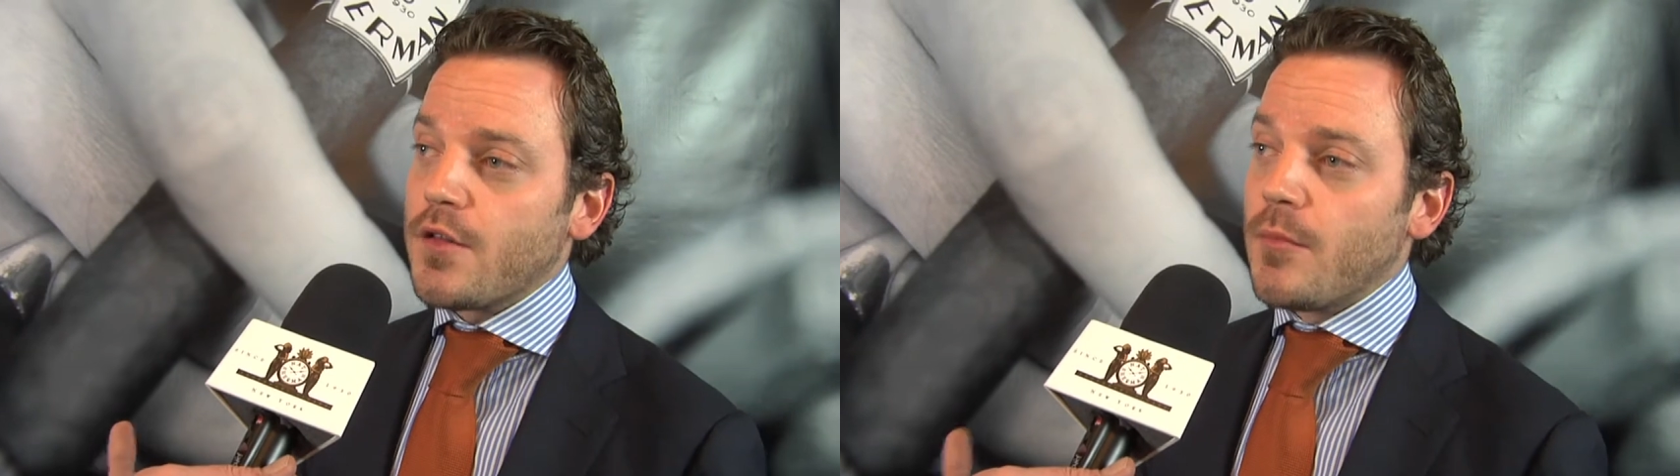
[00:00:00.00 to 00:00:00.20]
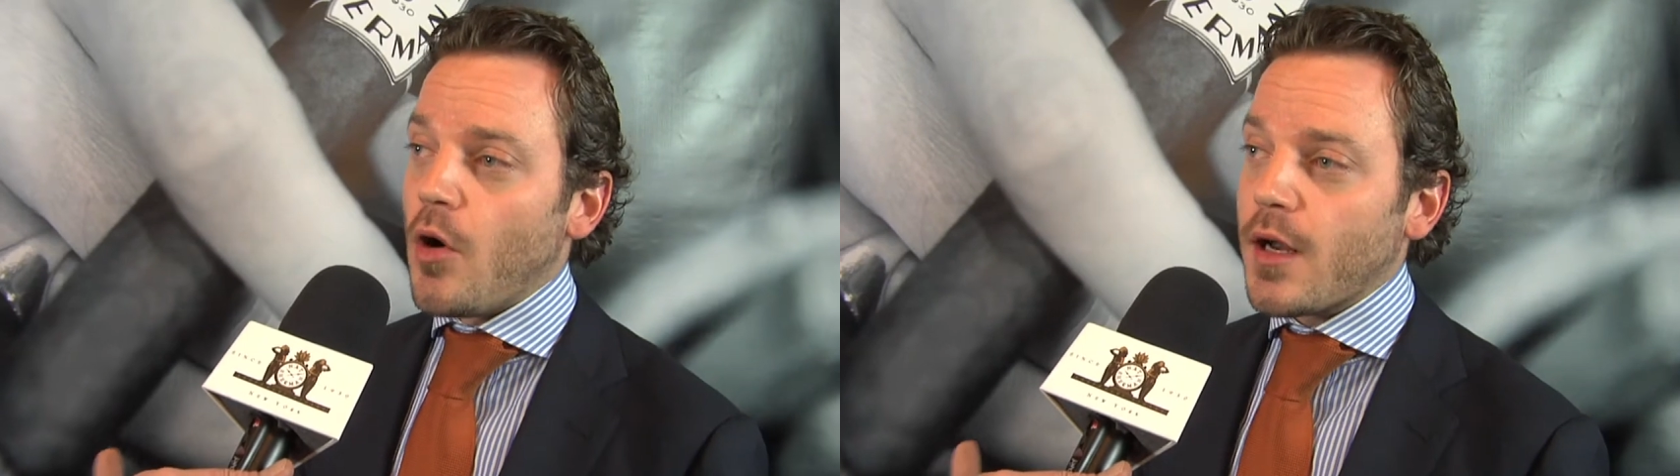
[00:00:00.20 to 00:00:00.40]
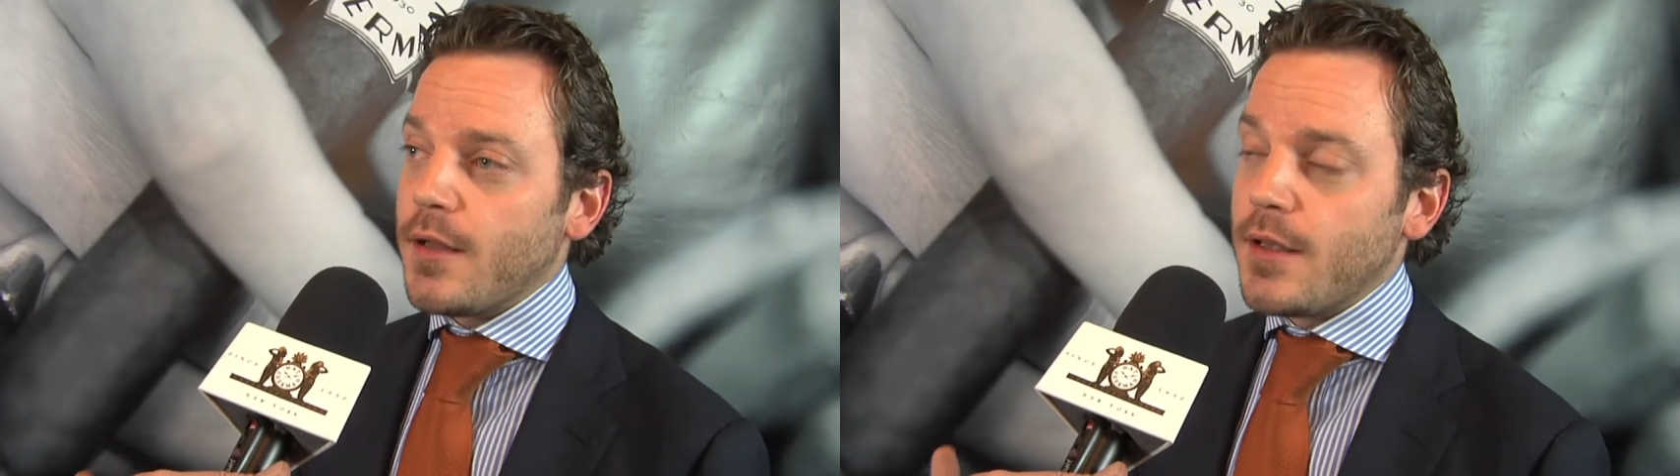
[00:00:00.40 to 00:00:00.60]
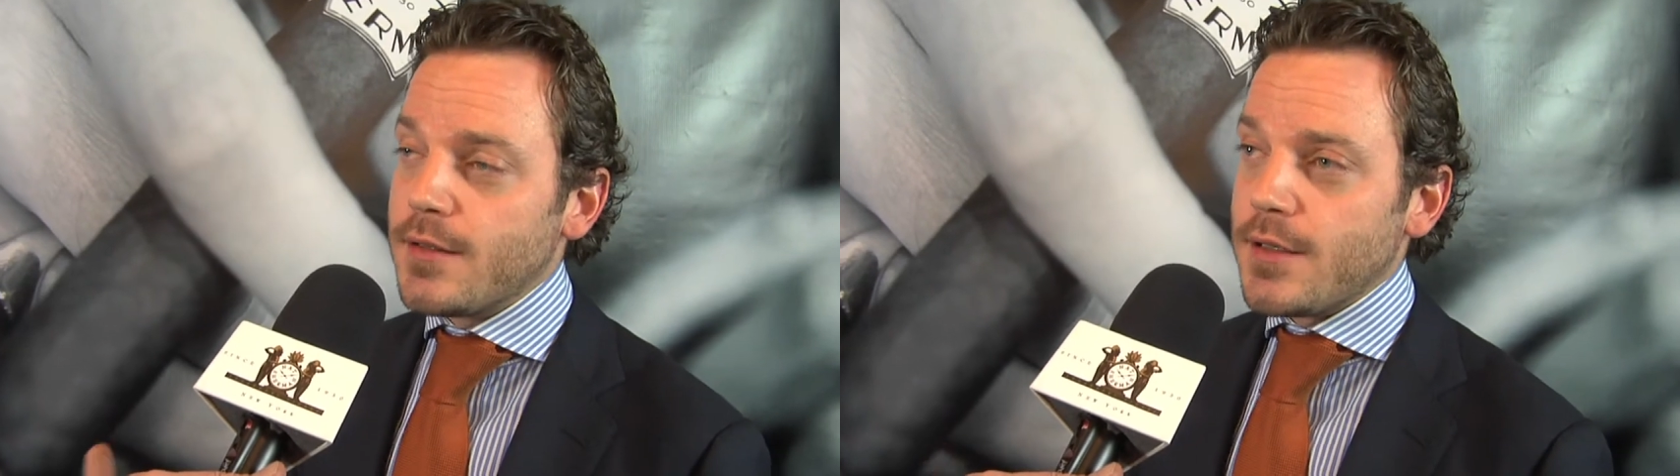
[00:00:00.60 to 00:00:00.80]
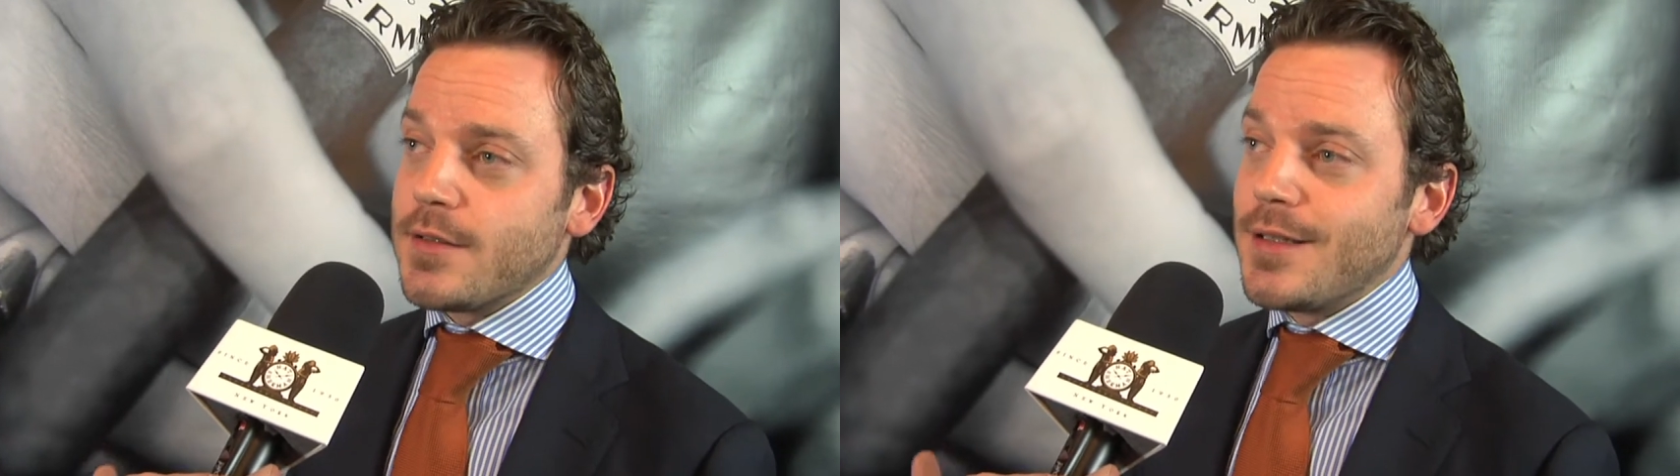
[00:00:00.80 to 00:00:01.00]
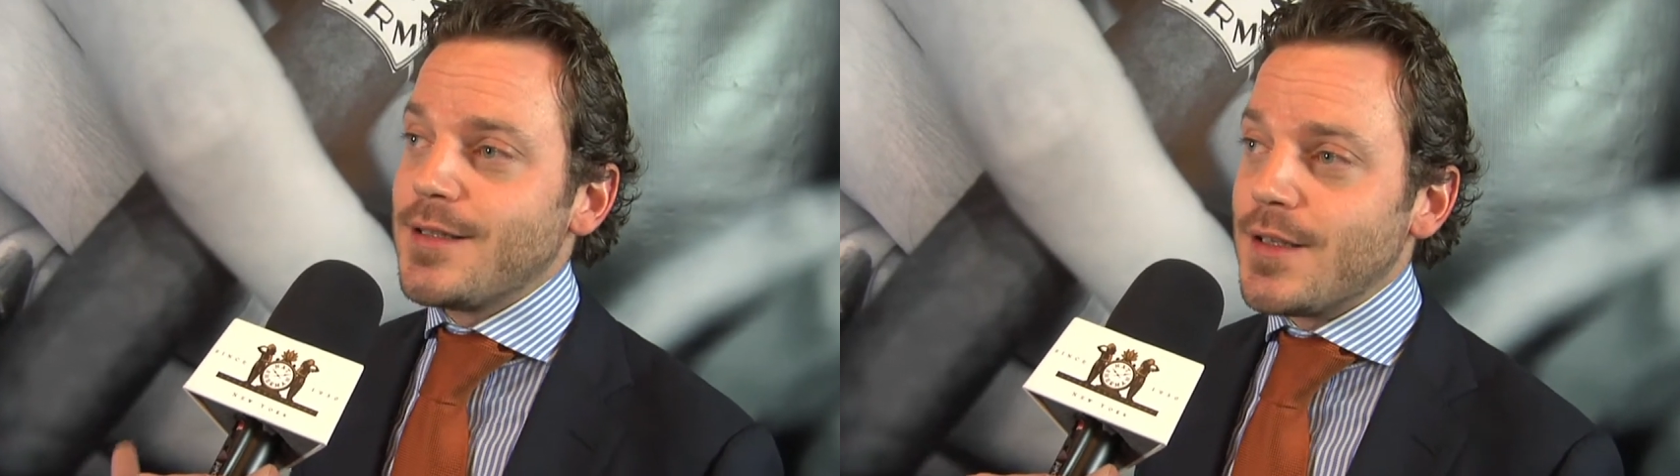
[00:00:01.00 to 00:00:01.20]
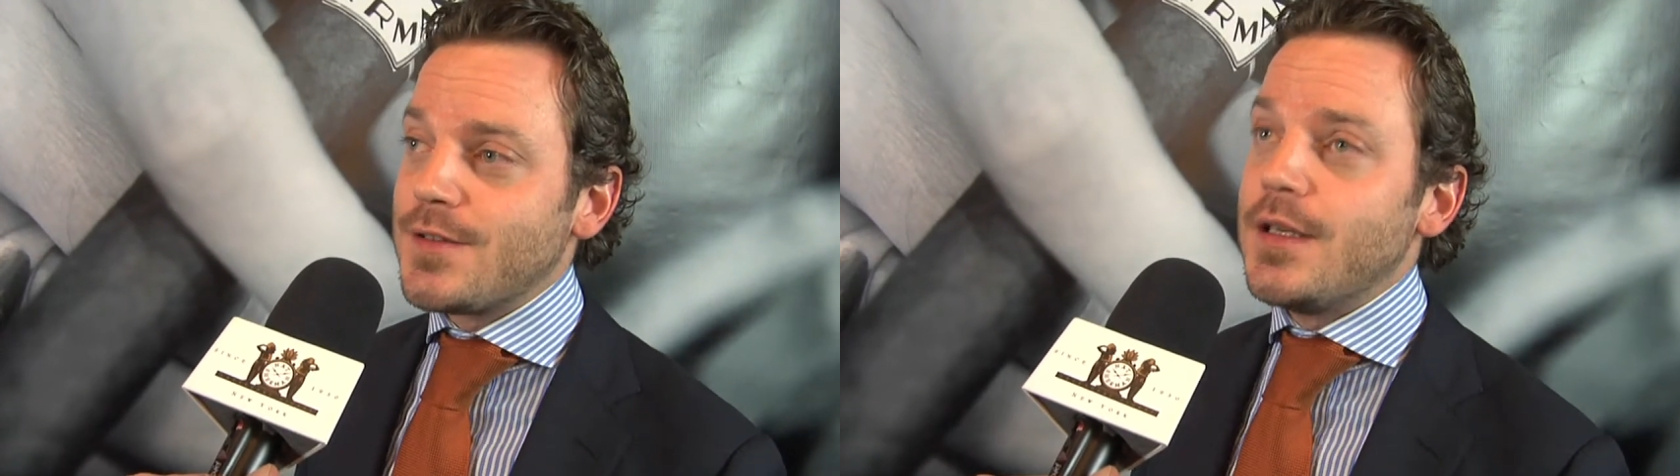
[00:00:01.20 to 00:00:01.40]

to market that doesn't exist